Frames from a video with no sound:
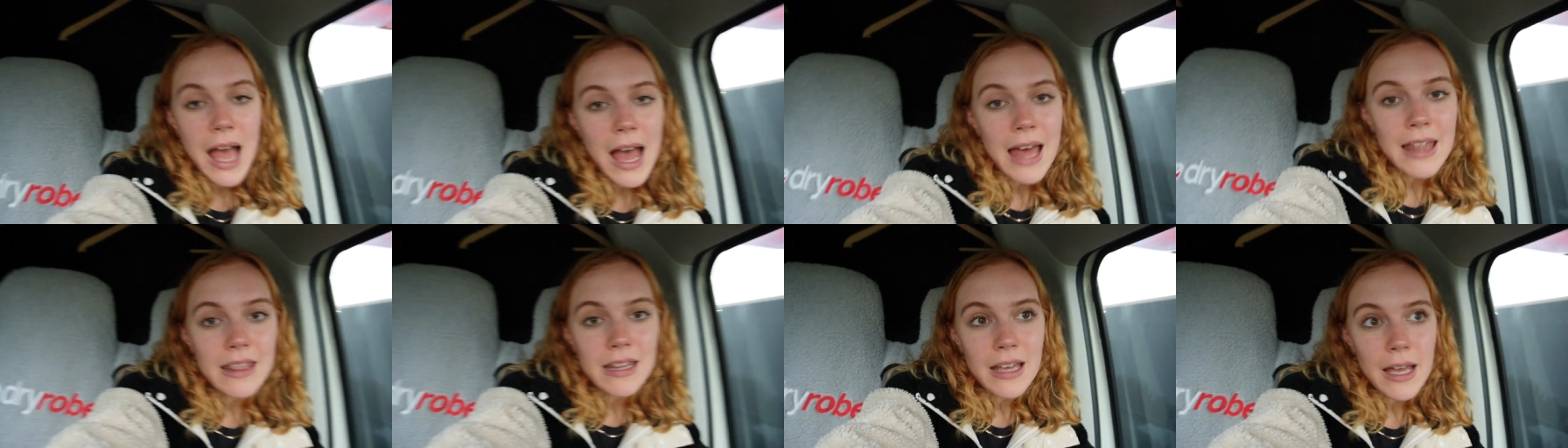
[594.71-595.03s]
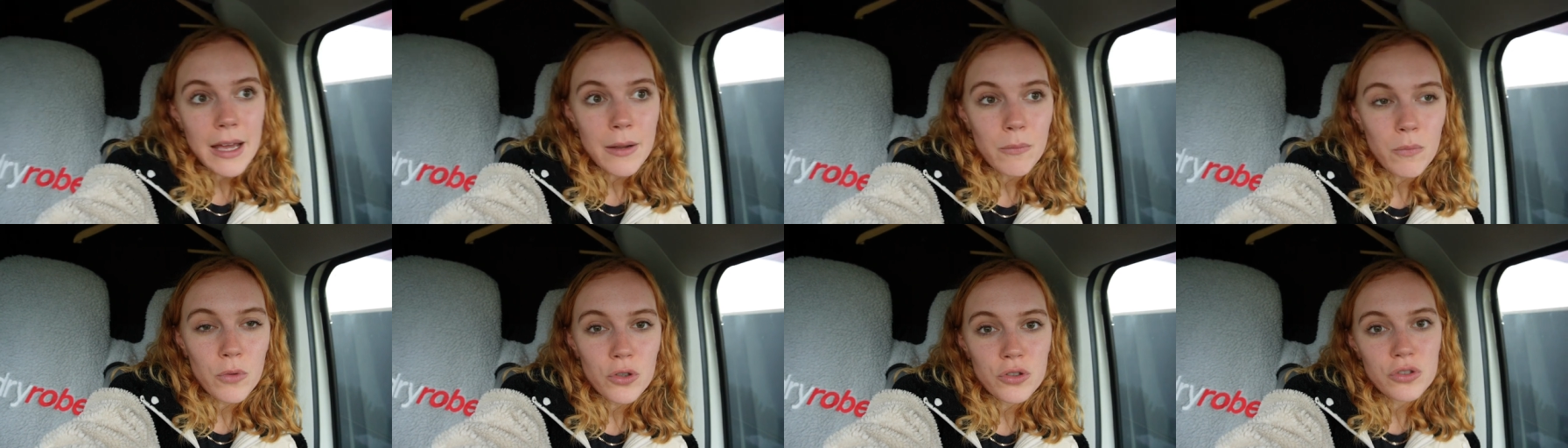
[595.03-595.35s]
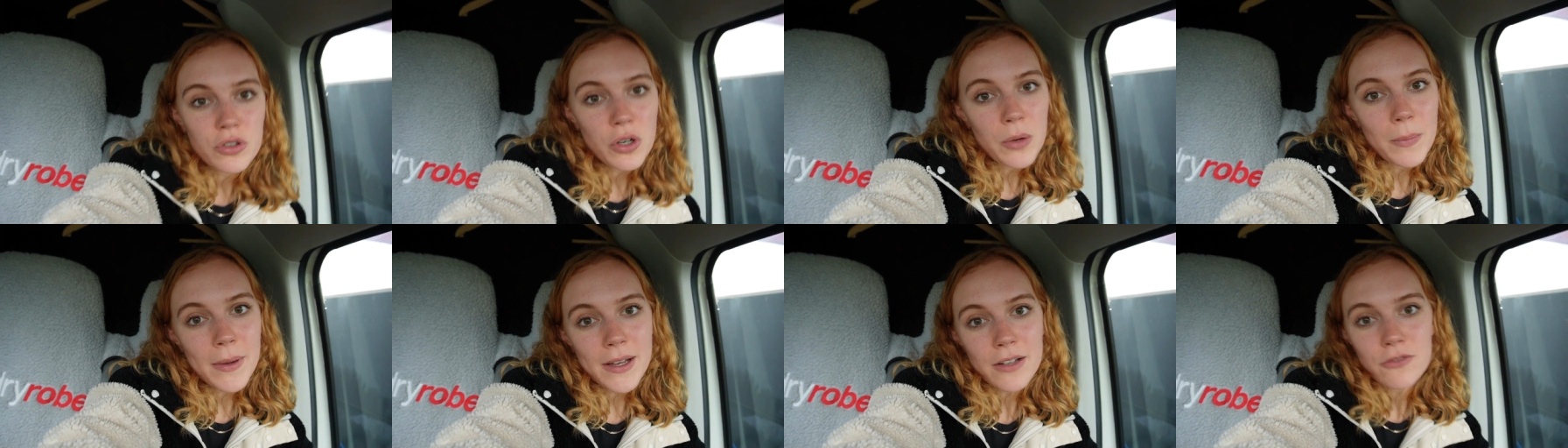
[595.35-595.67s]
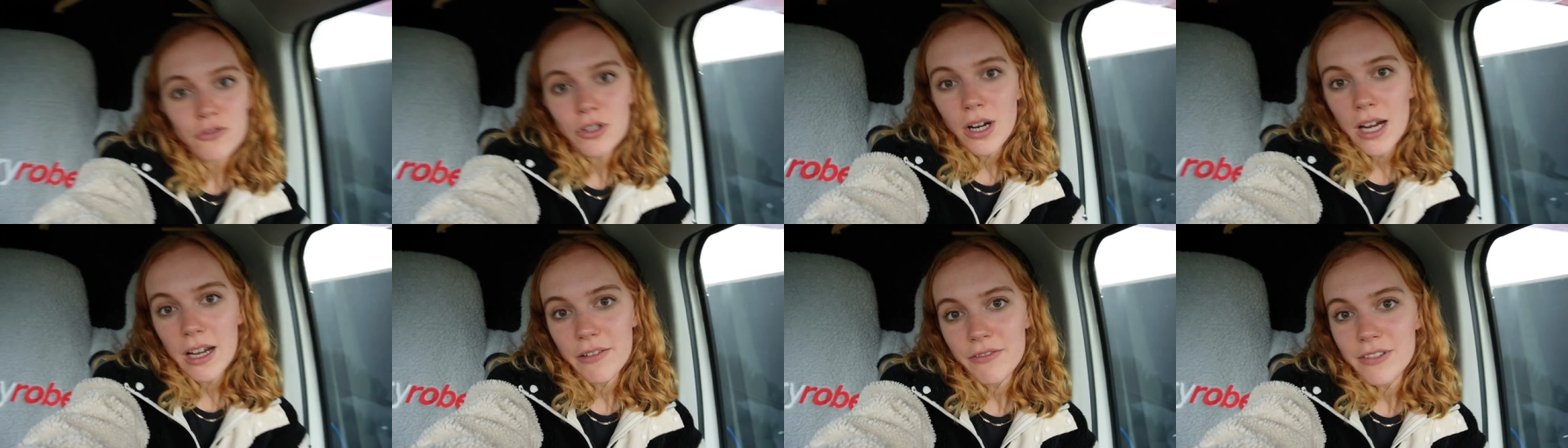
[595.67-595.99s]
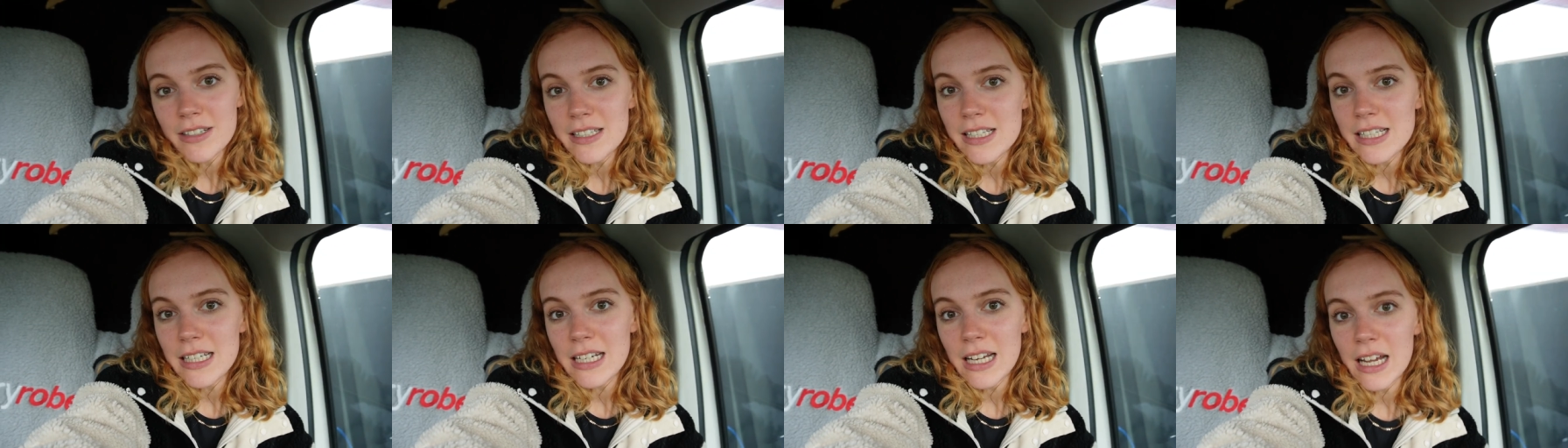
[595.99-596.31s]
and then we'll do a bit of
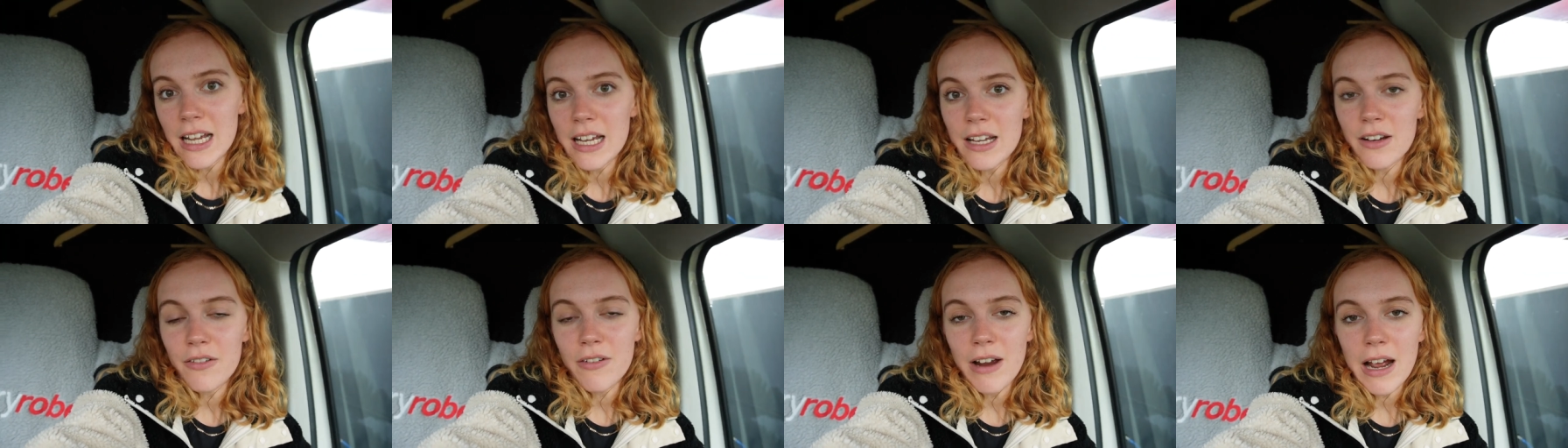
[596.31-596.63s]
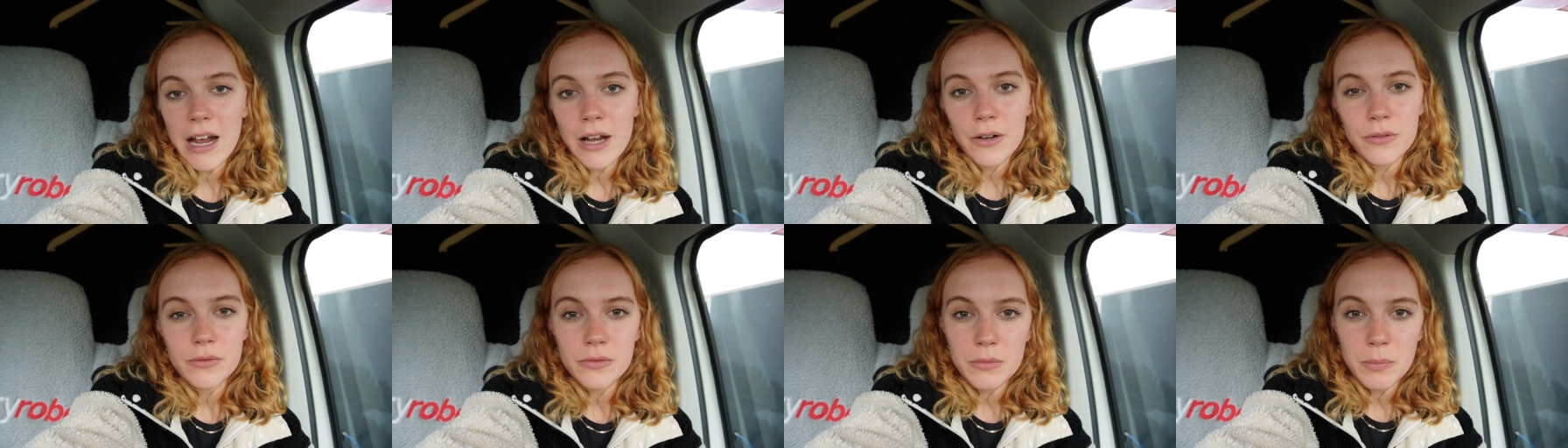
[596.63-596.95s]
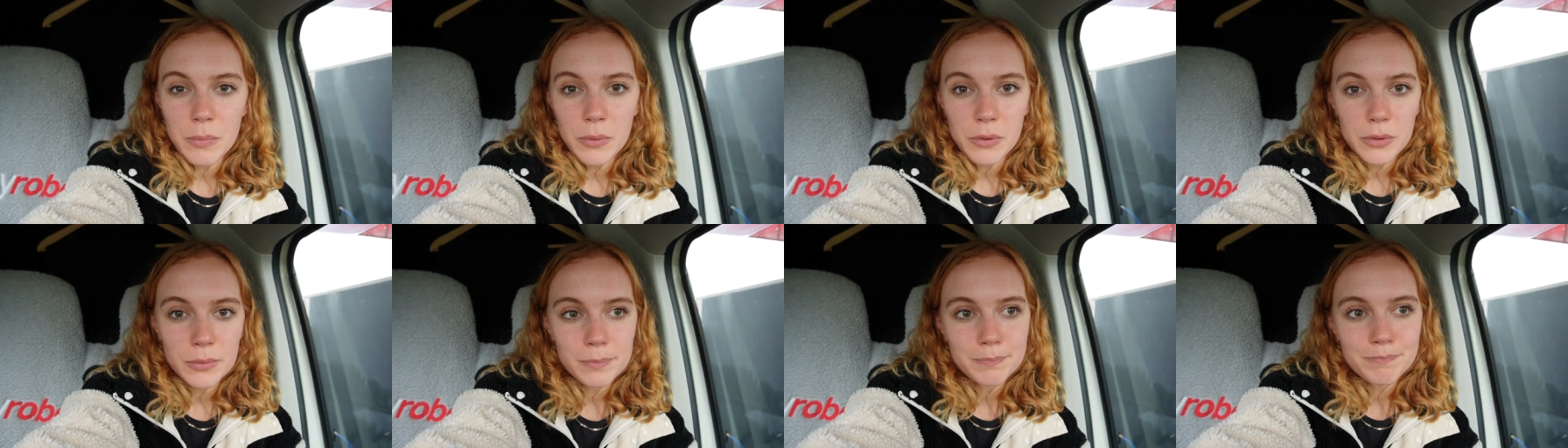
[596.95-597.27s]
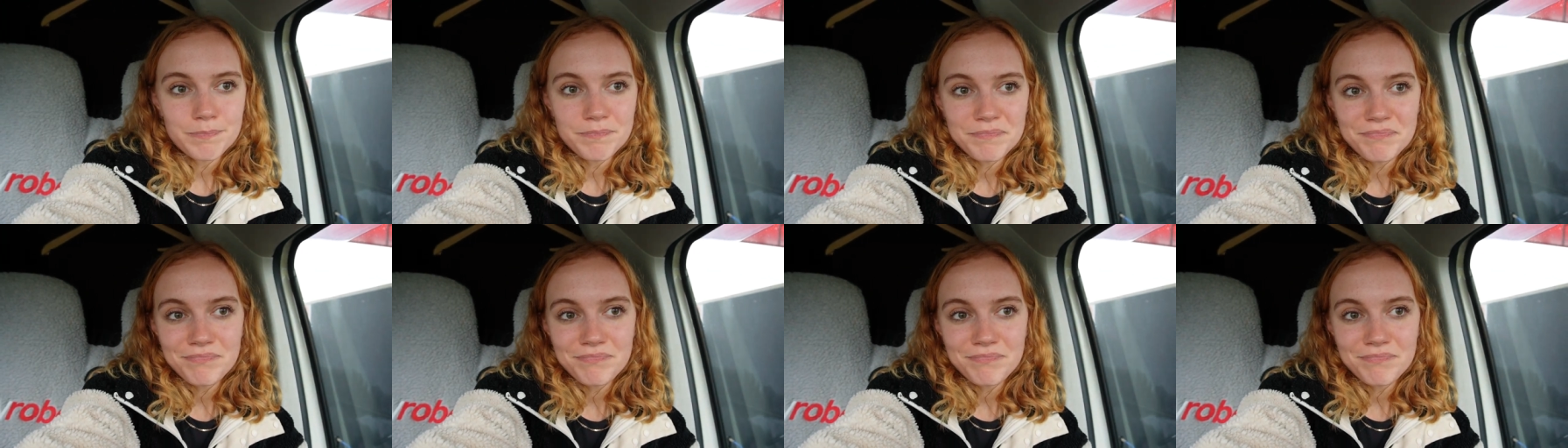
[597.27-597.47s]
driving today around but